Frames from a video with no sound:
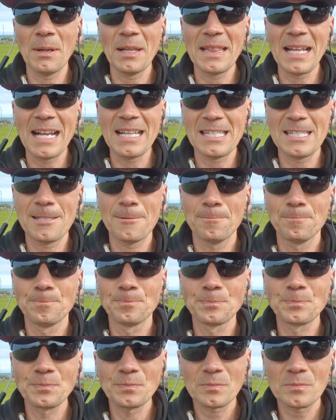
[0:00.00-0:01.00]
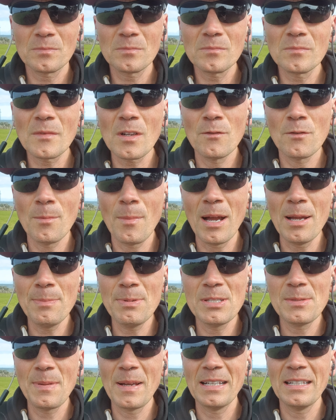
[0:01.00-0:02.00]
But that's, from my
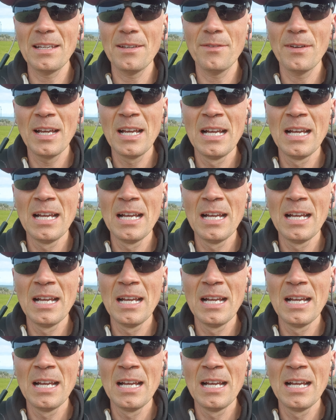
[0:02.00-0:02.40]
perspective,